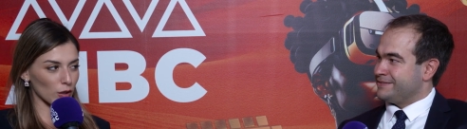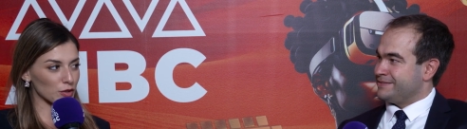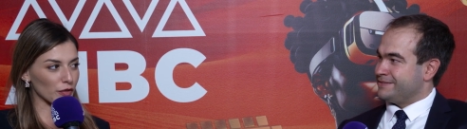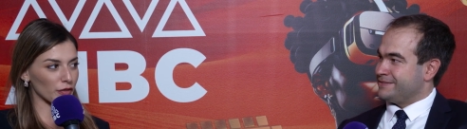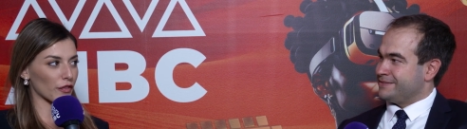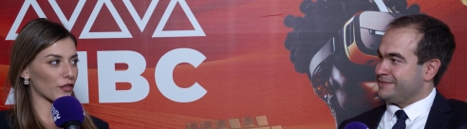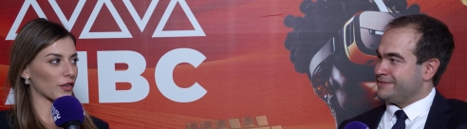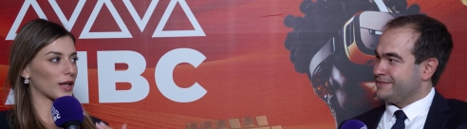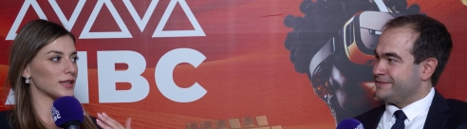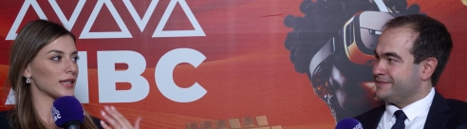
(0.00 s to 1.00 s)
Speaker 1: lot of
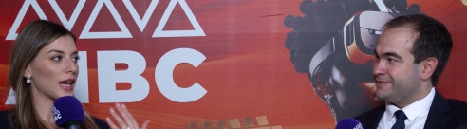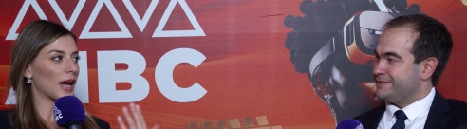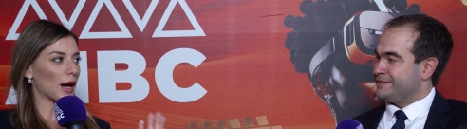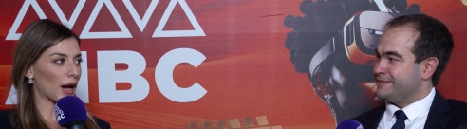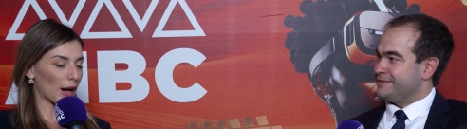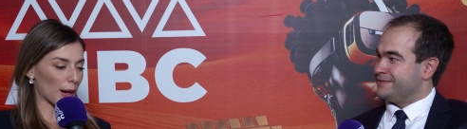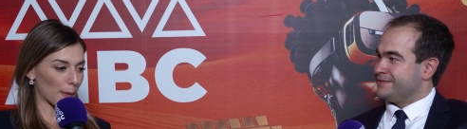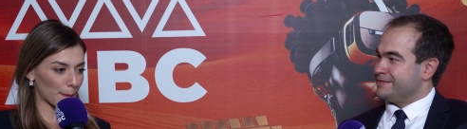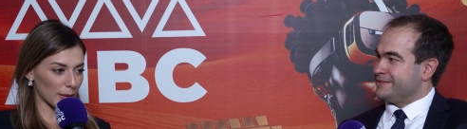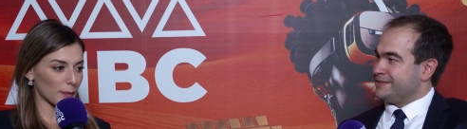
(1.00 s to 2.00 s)
different uh,
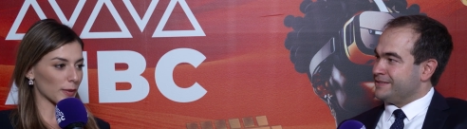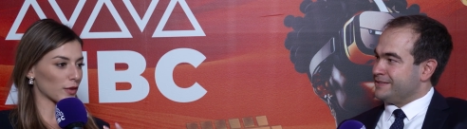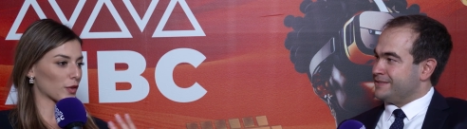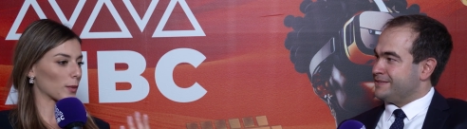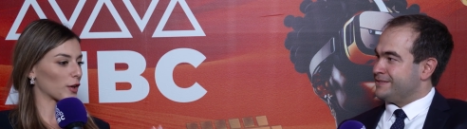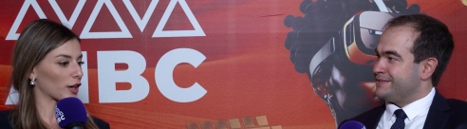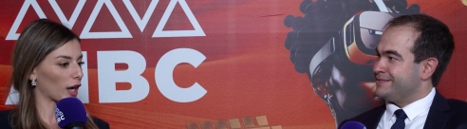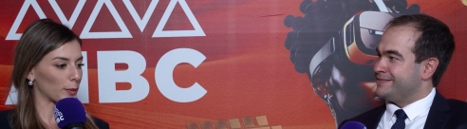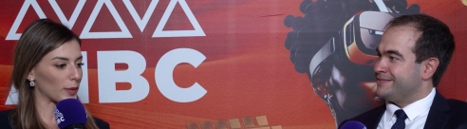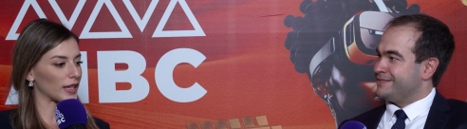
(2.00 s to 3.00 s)
people from your
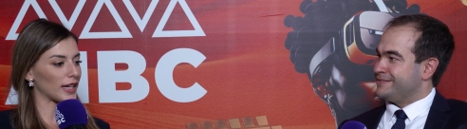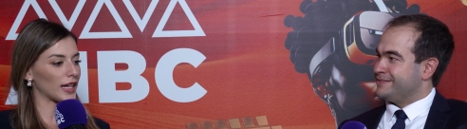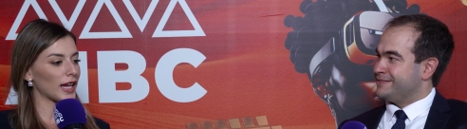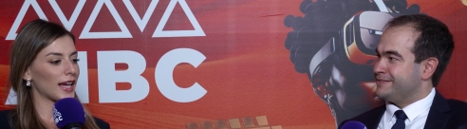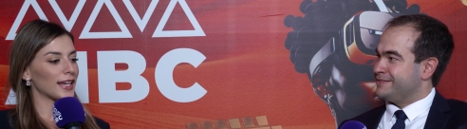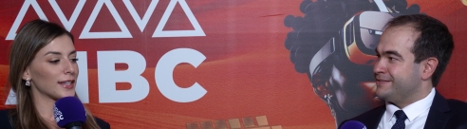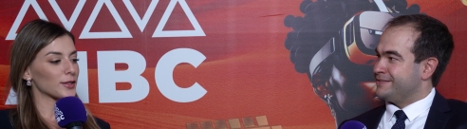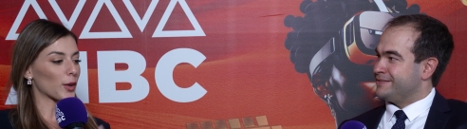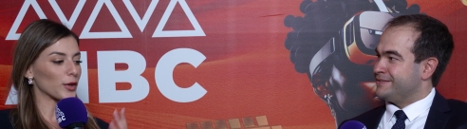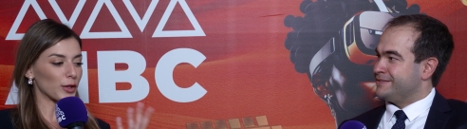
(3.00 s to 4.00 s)
company. So
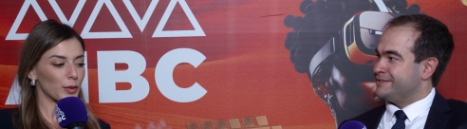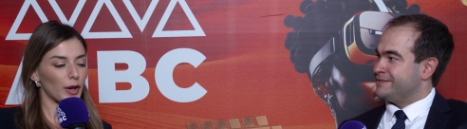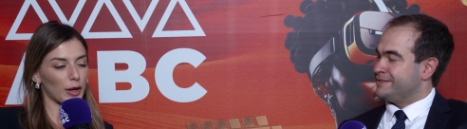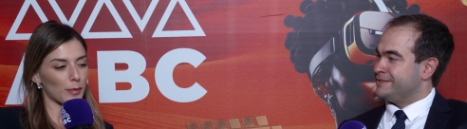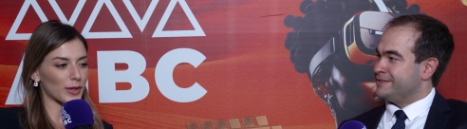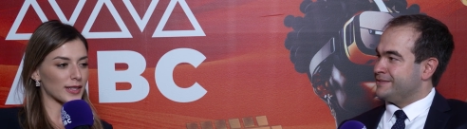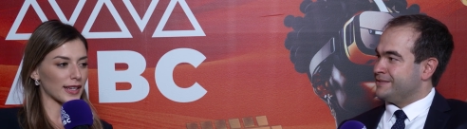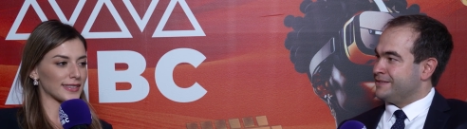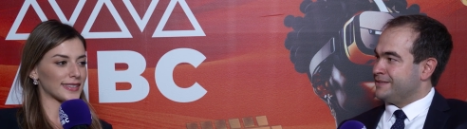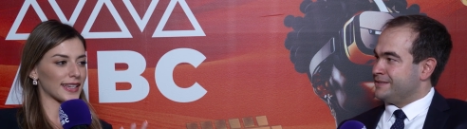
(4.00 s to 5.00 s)
you are
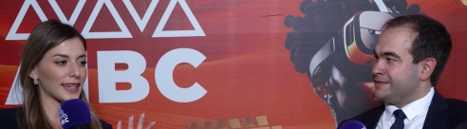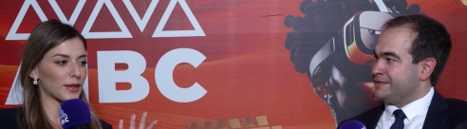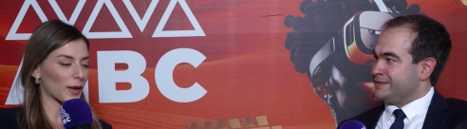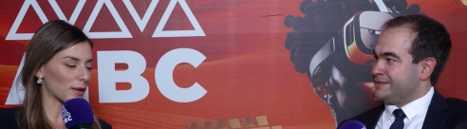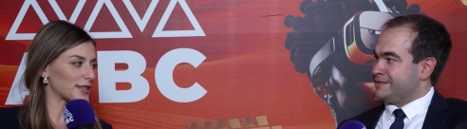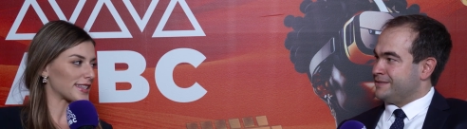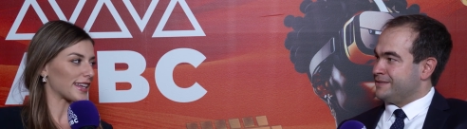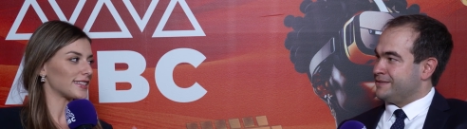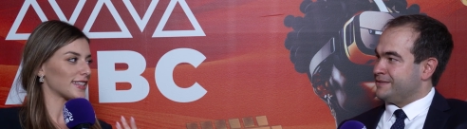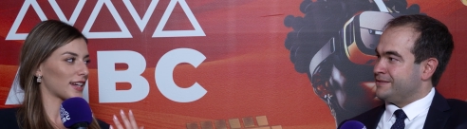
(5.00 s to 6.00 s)
representing Payment
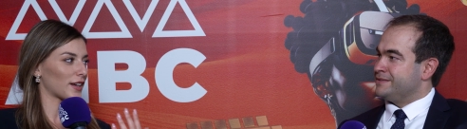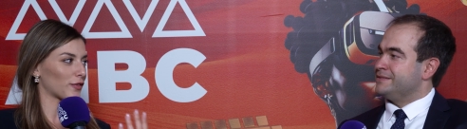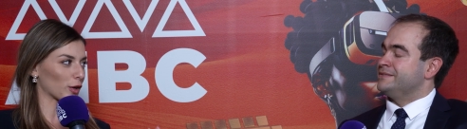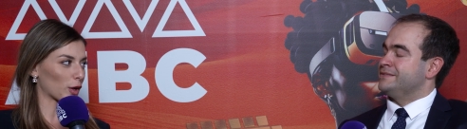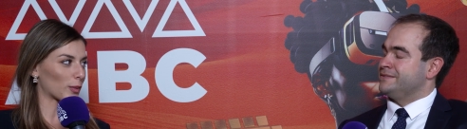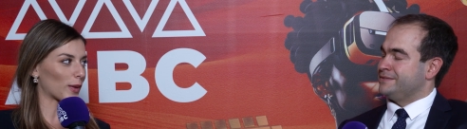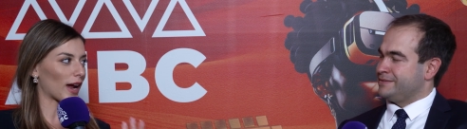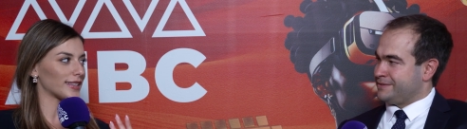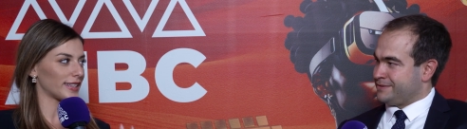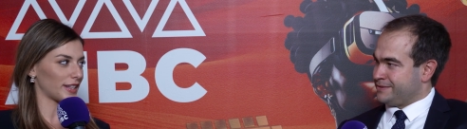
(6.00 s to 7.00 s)
Center for your
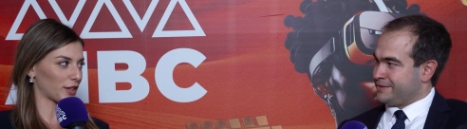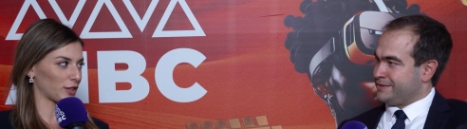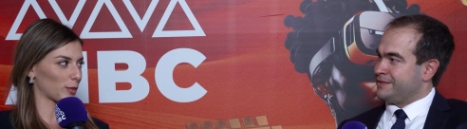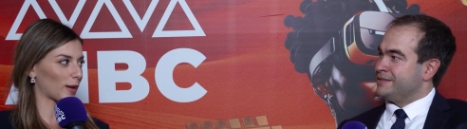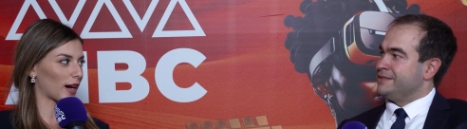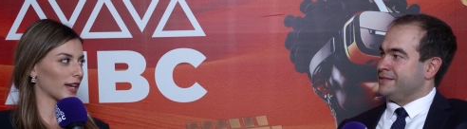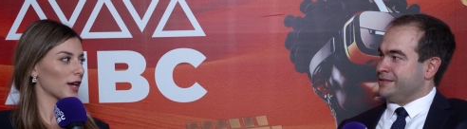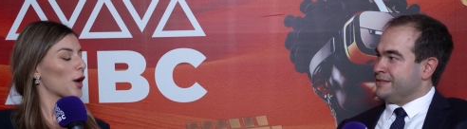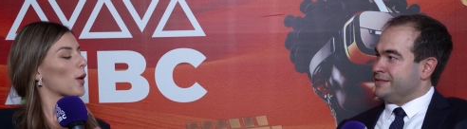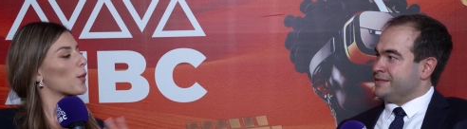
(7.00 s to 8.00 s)
brand here in Dubai.
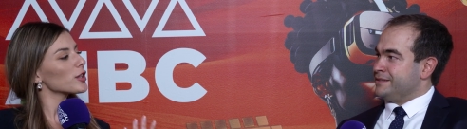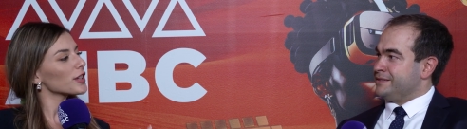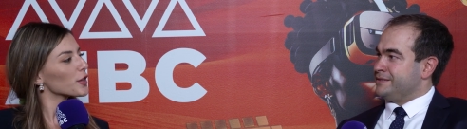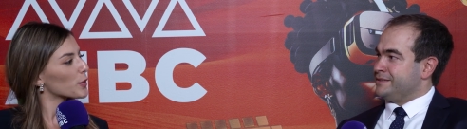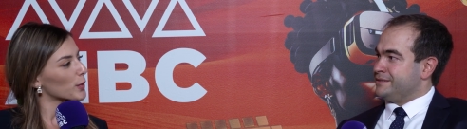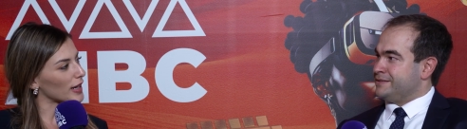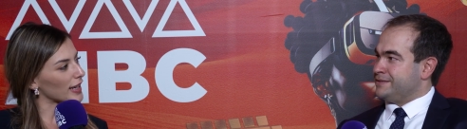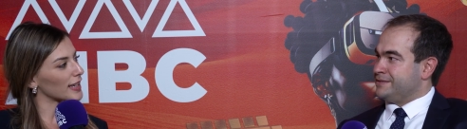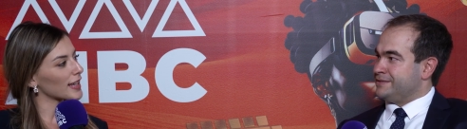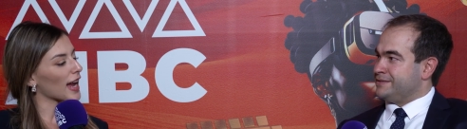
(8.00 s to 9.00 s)
What are you
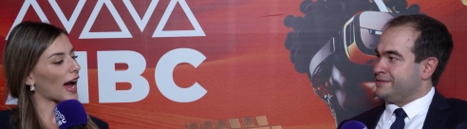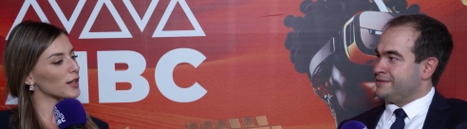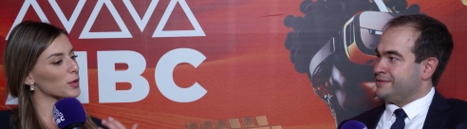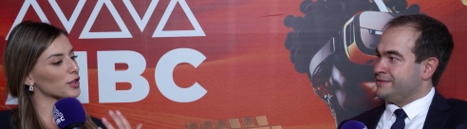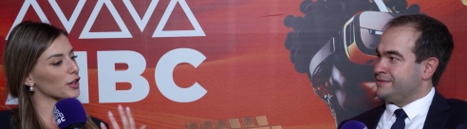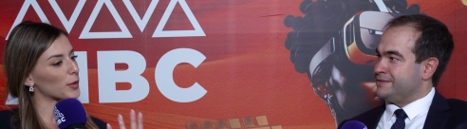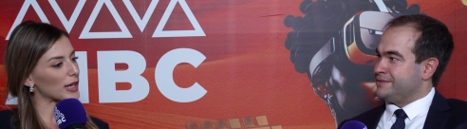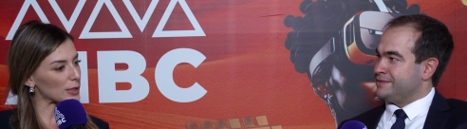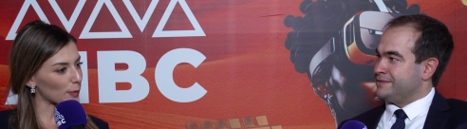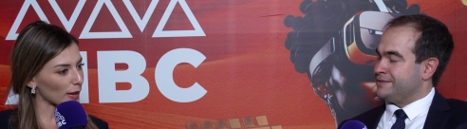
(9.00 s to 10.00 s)
willing and what are you
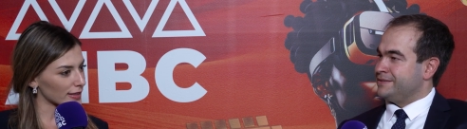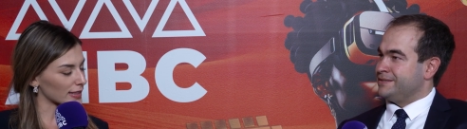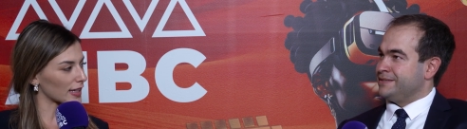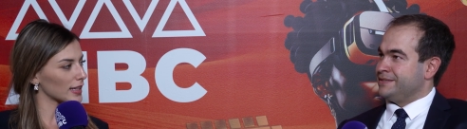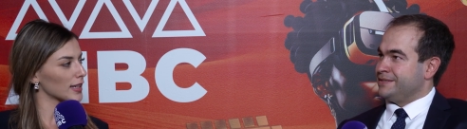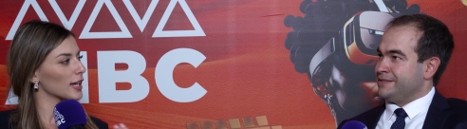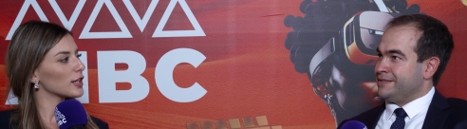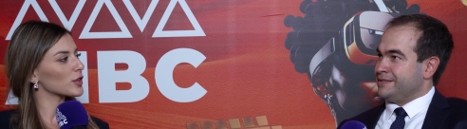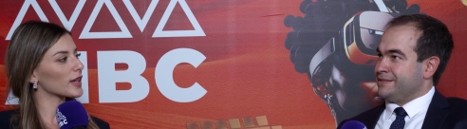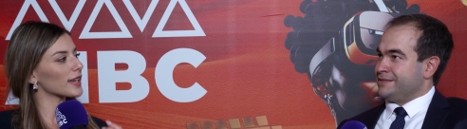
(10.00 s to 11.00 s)
expecting
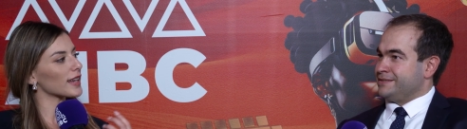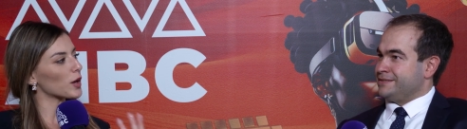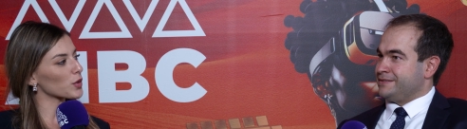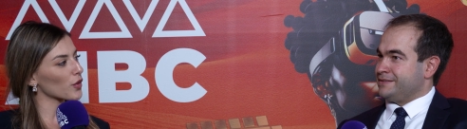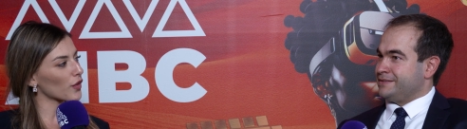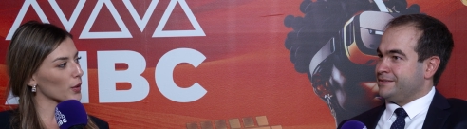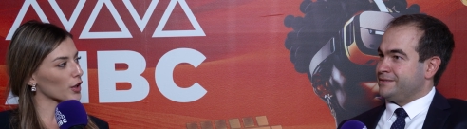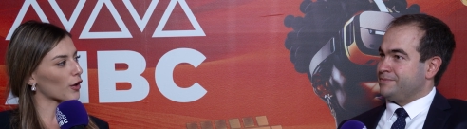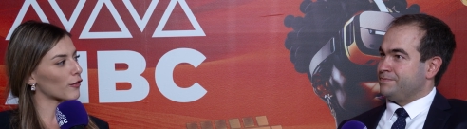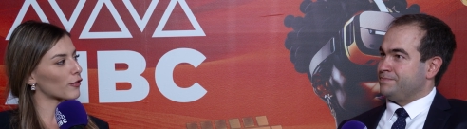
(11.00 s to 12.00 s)
to get out of our
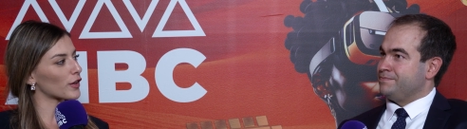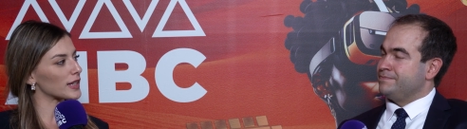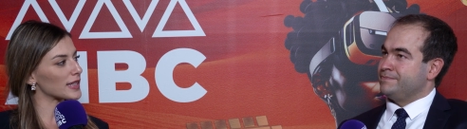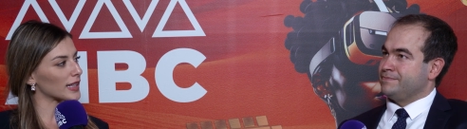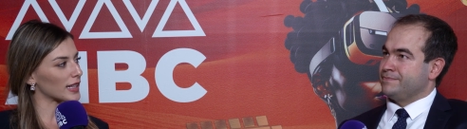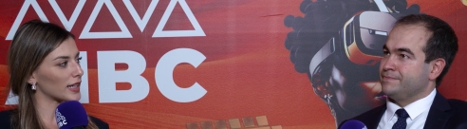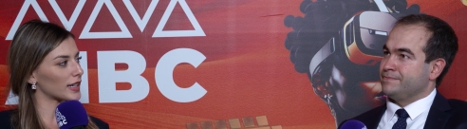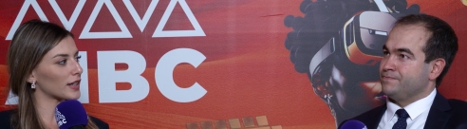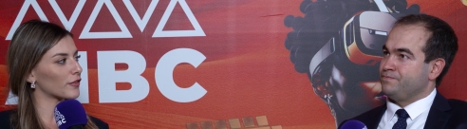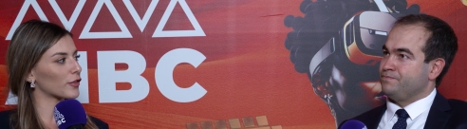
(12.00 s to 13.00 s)
conference
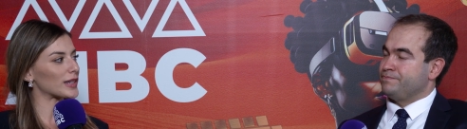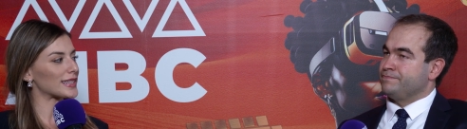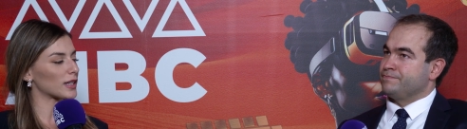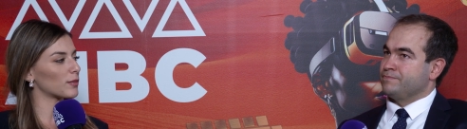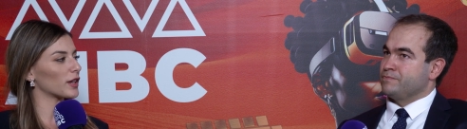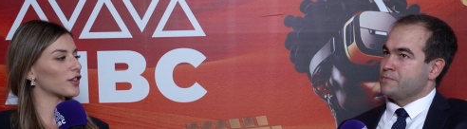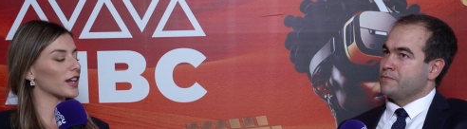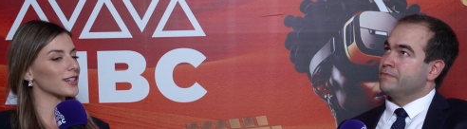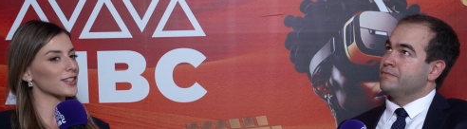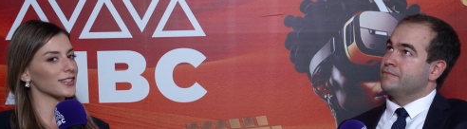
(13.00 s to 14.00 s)
here for Sigma
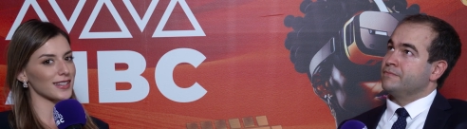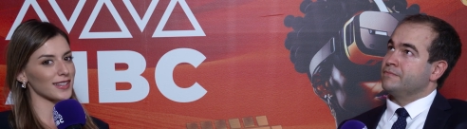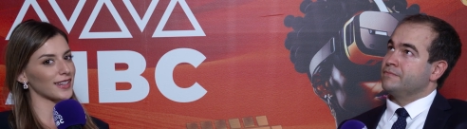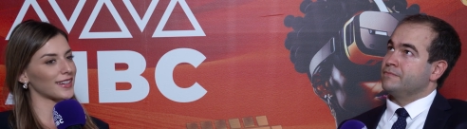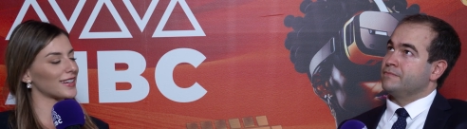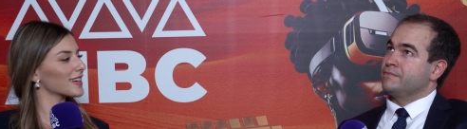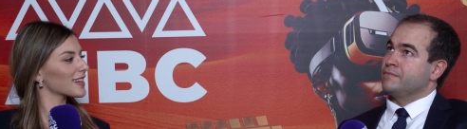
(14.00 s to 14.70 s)
Eurasia this year?